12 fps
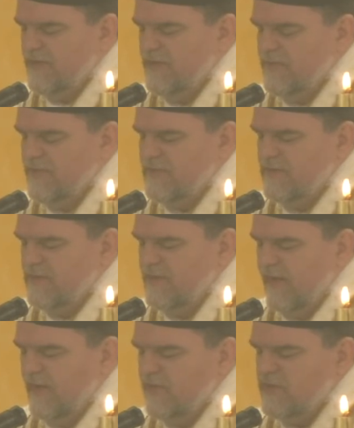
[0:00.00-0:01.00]
and twisted
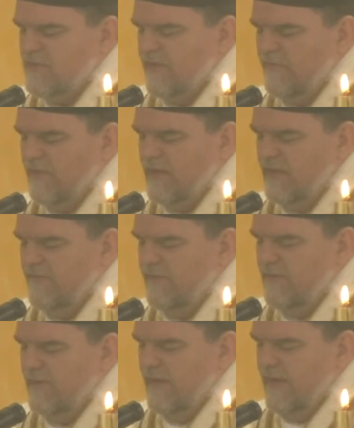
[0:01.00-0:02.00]
tales be
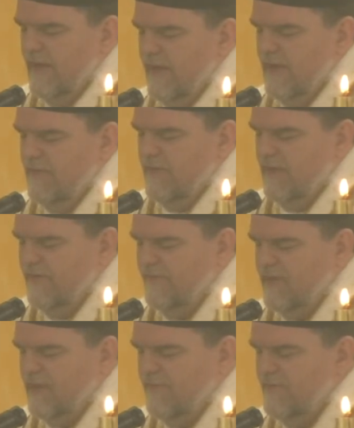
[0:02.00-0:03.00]
forgiven and beg
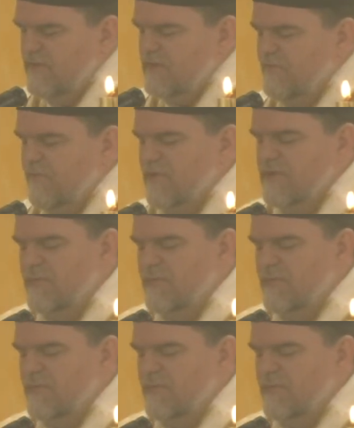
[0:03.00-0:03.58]
forgiveness for the